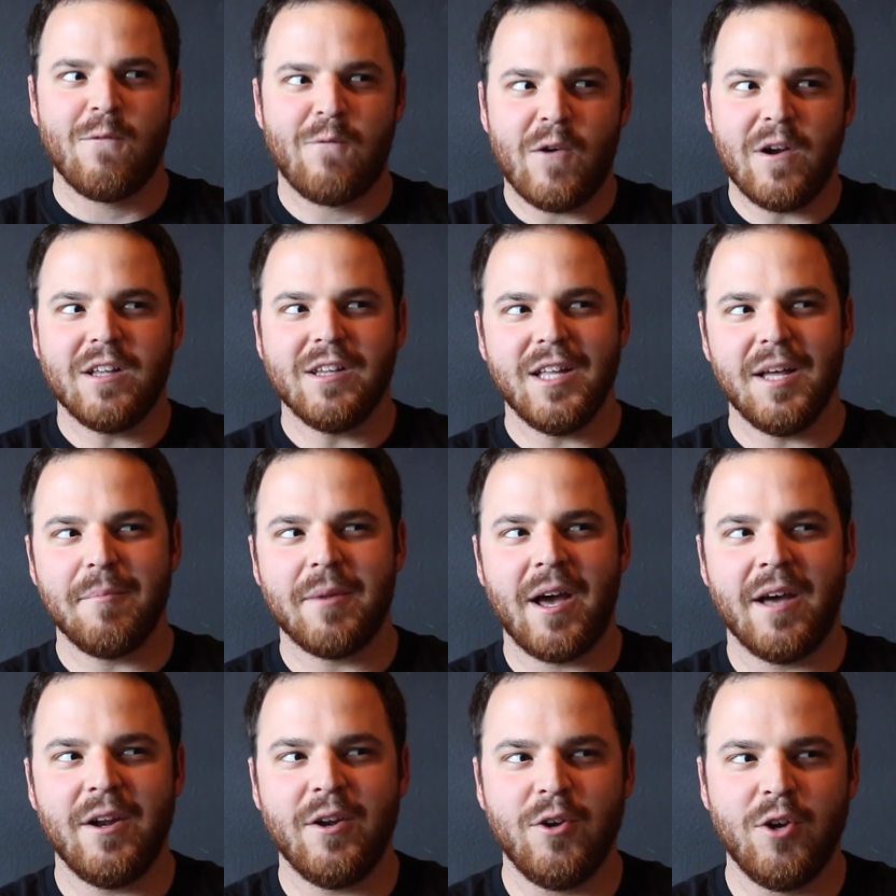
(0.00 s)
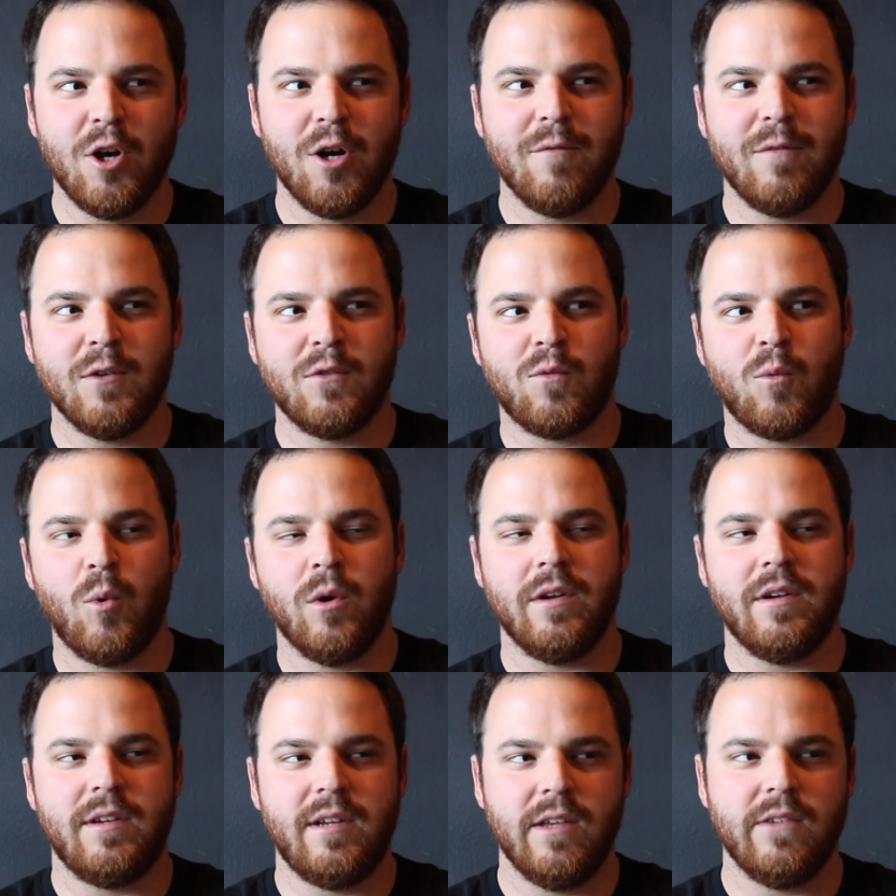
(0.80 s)
Frankly, I'm kind of nervous
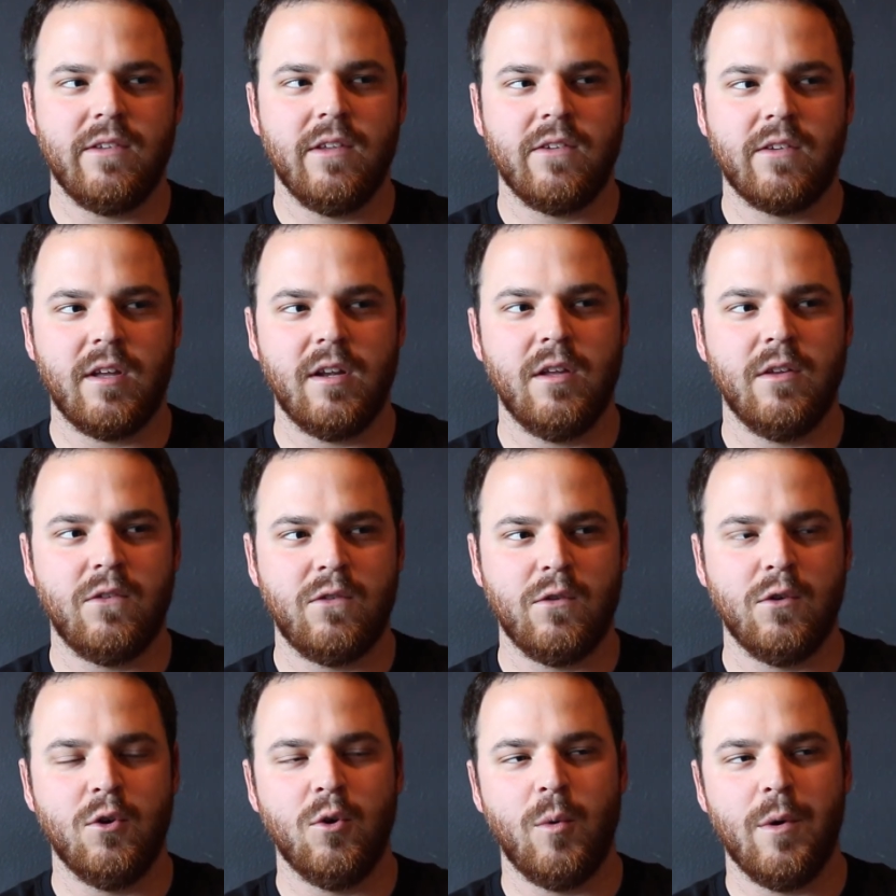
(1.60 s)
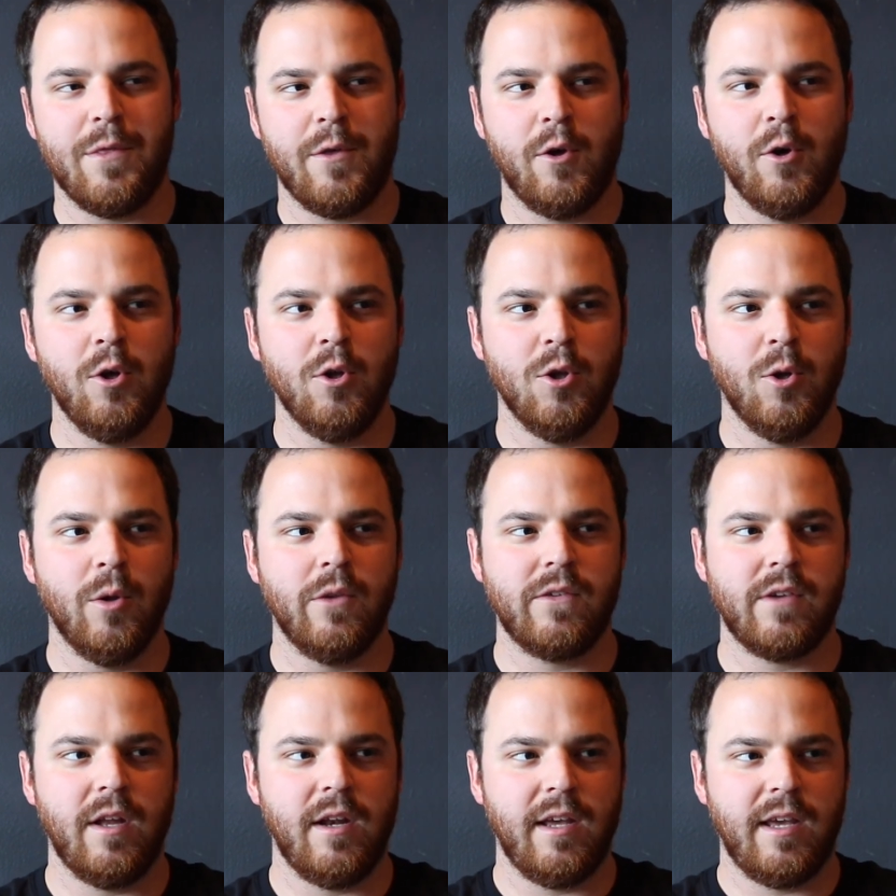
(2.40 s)
what Disney's gonna do with Hulu.
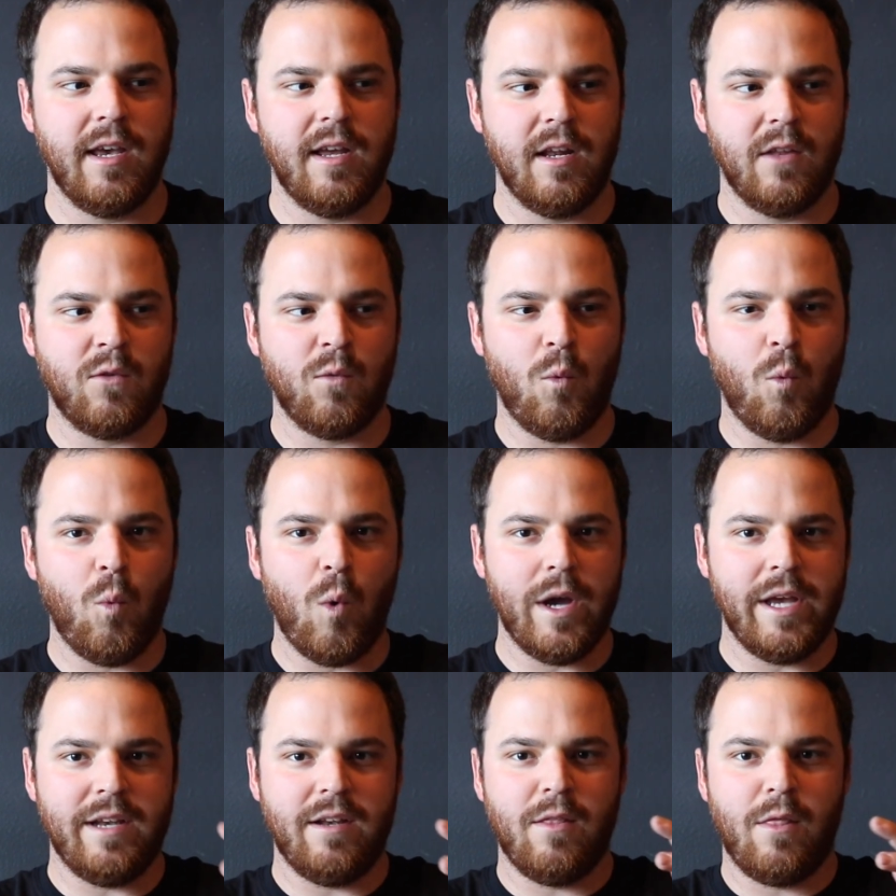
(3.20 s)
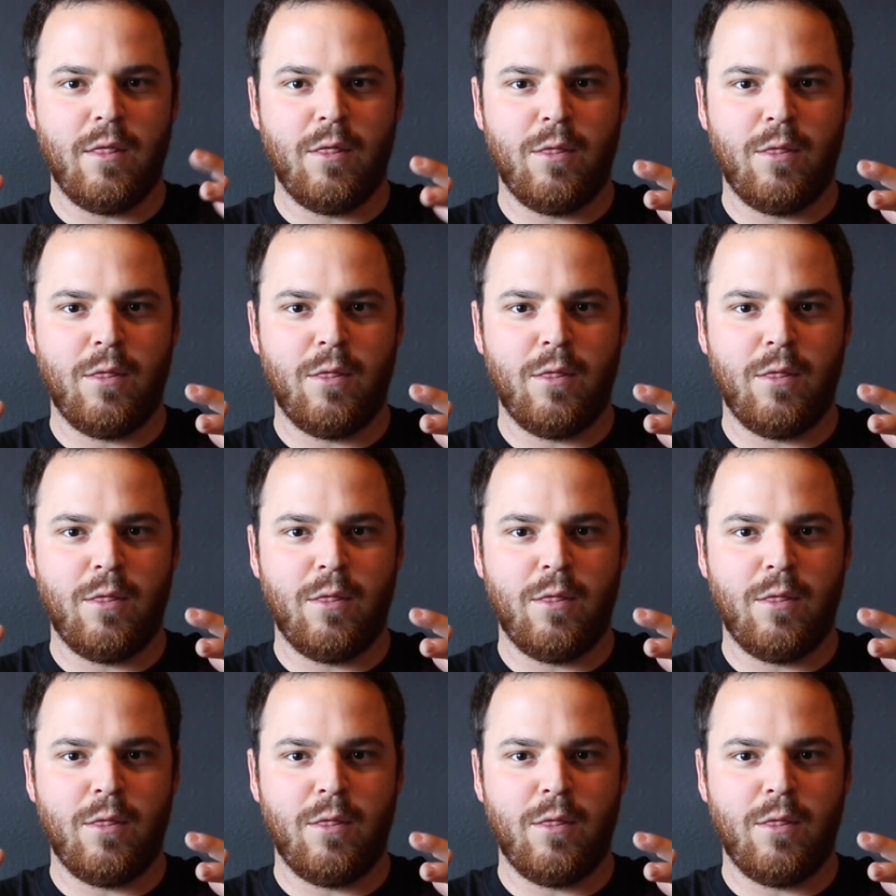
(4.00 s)
It's gonna get its white